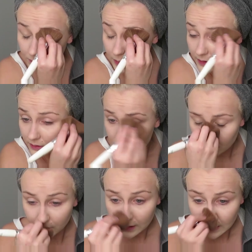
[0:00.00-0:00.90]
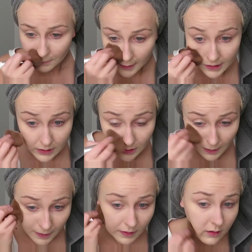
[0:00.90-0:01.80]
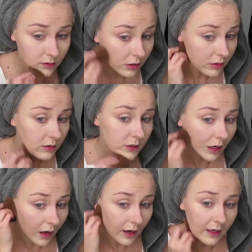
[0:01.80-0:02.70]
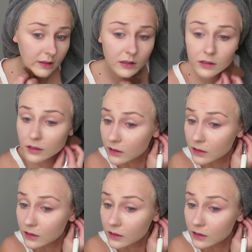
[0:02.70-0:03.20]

Pissed. God.